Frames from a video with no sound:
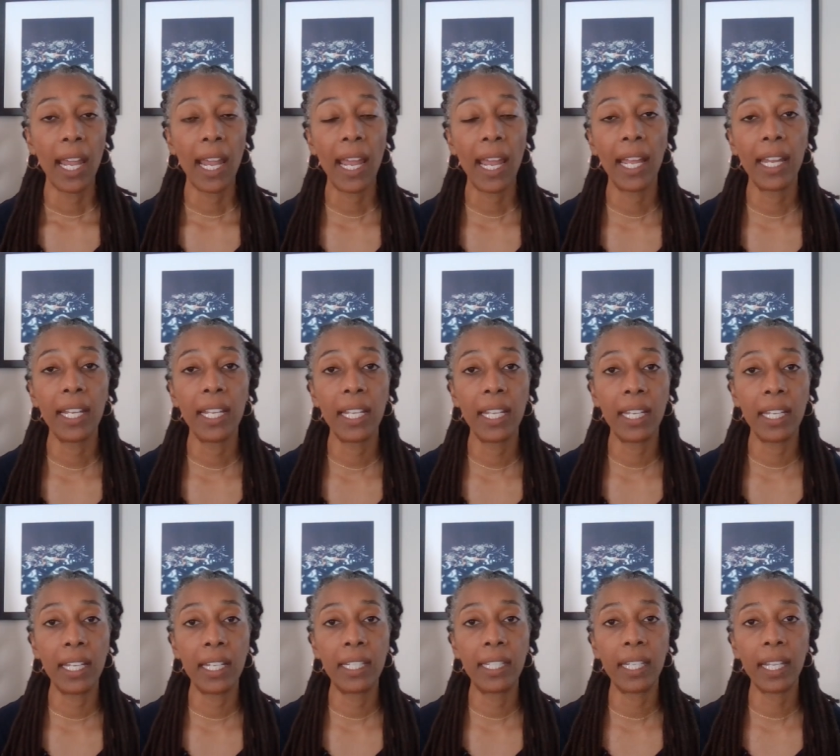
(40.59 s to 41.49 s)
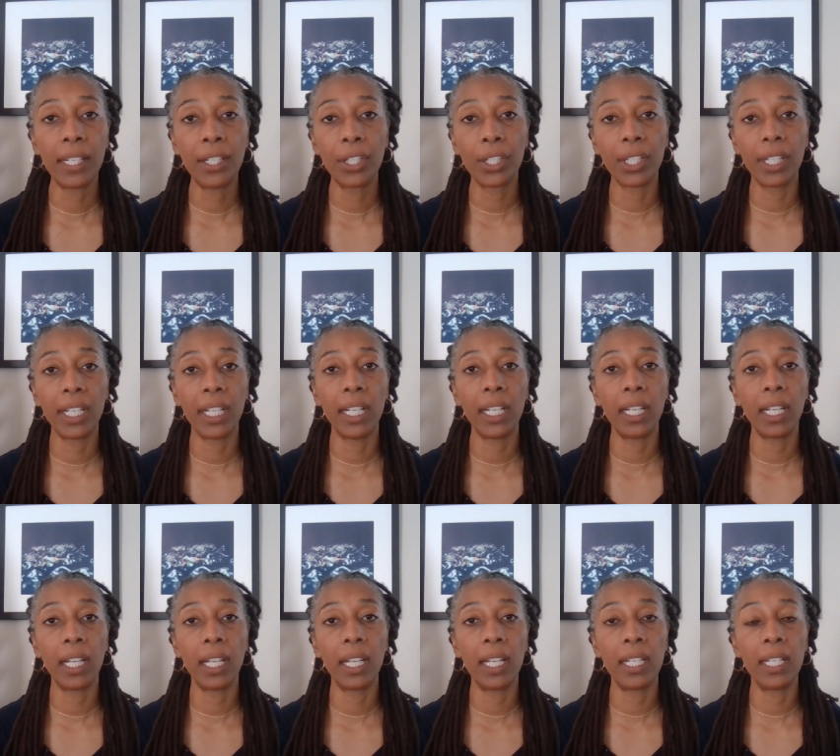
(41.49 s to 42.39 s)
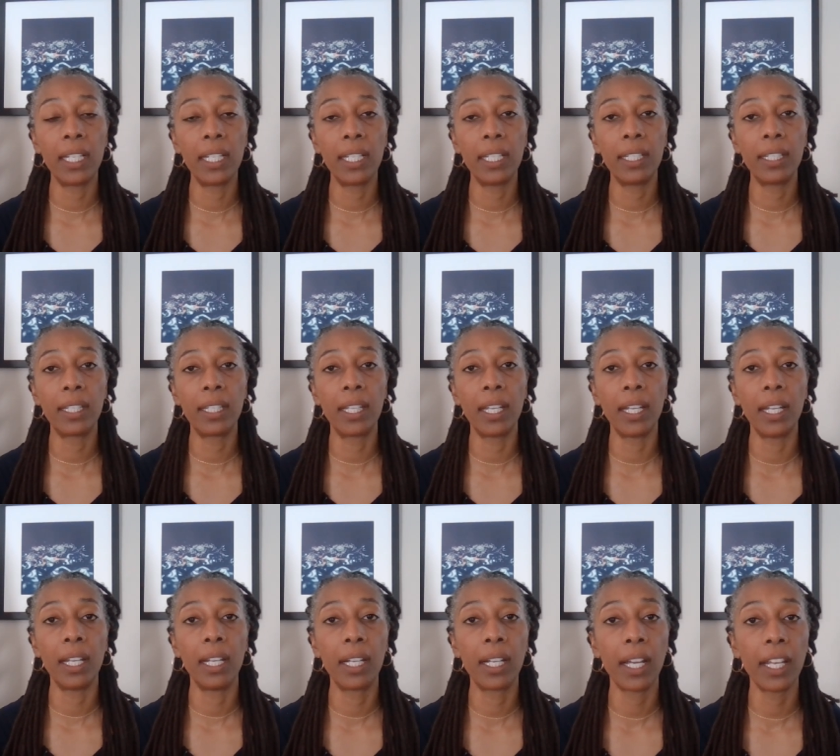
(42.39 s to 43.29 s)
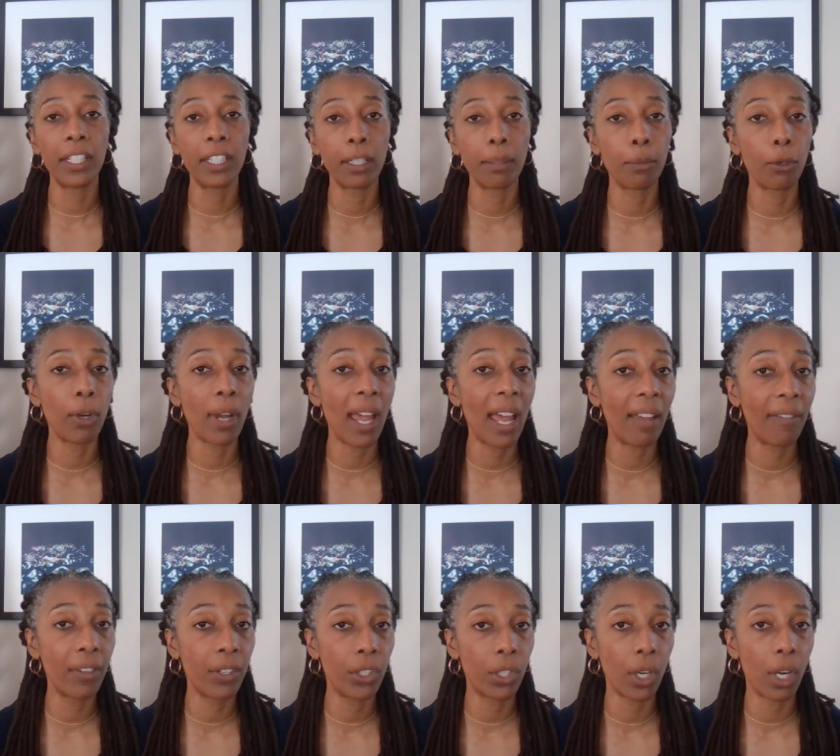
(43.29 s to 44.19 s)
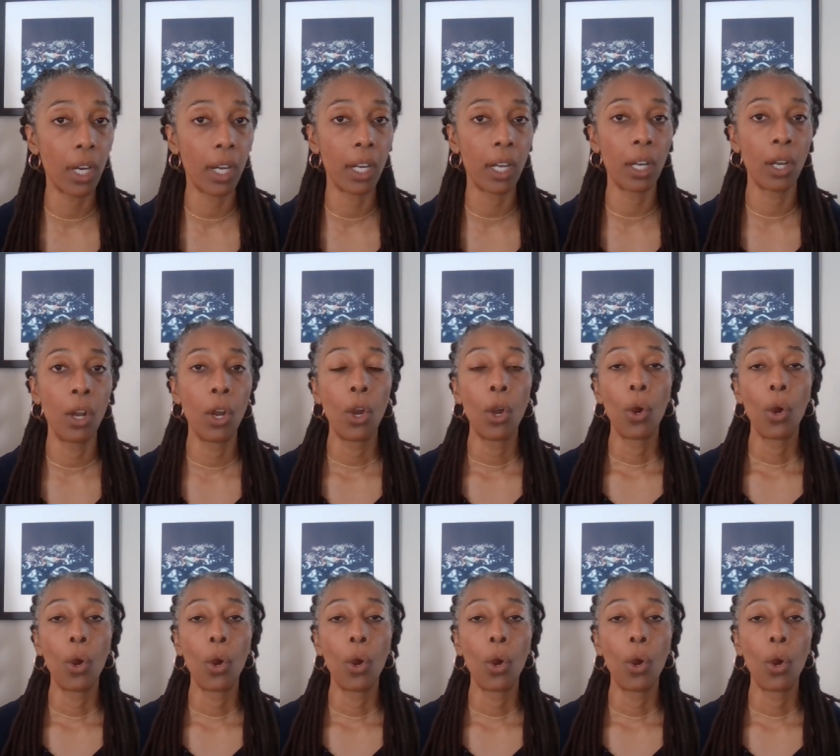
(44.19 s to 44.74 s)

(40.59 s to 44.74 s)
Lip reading: and it essentially is the customer avatar